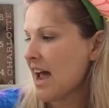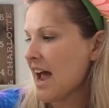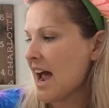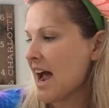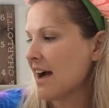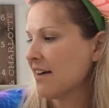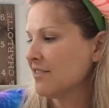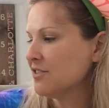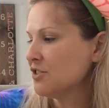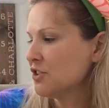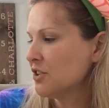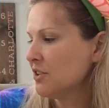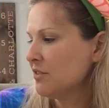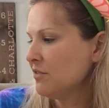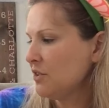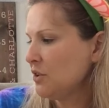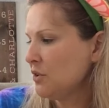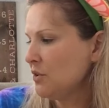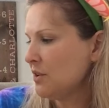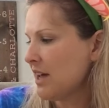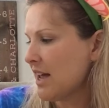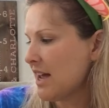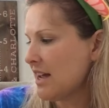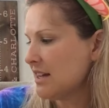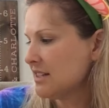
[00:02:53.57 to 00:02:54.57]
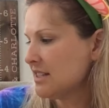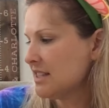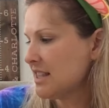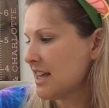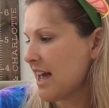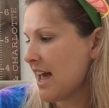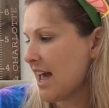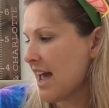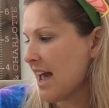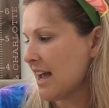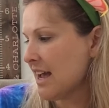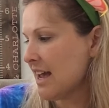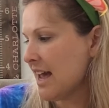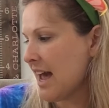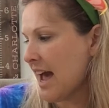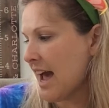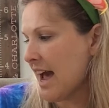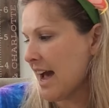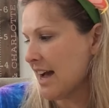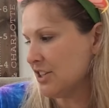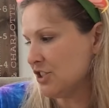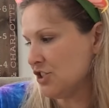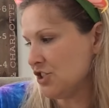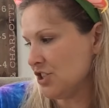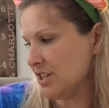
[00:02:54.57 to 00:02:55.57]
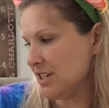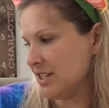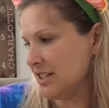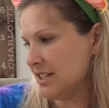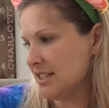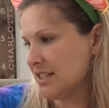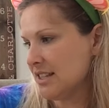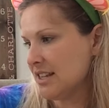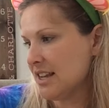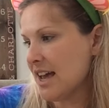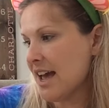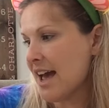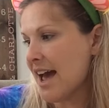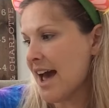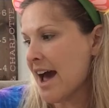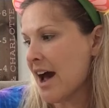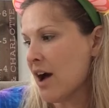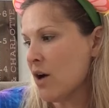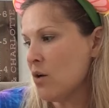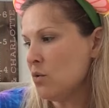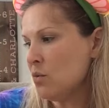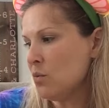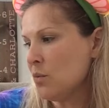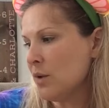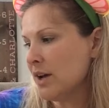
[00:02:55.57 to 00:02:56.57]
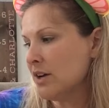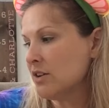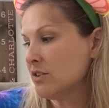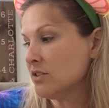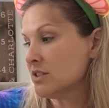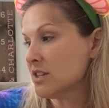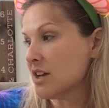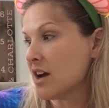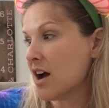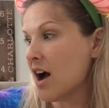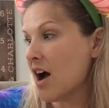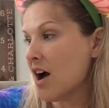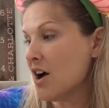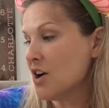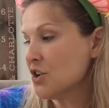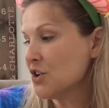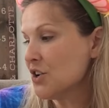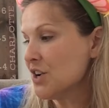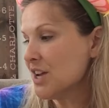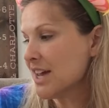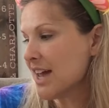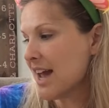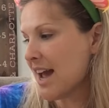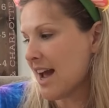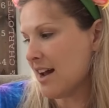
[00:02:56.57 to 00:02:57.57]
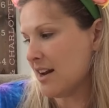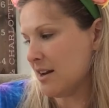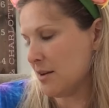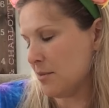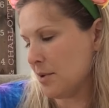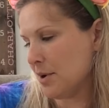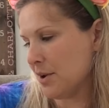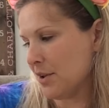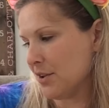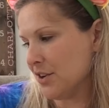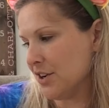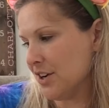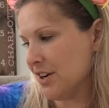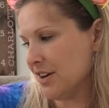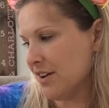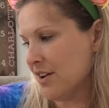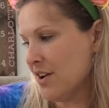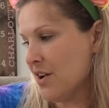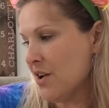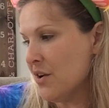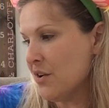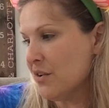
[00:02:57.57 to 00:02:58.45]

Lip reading: After a few days, the egg hatches. Out wiggles a hungry caterpillar.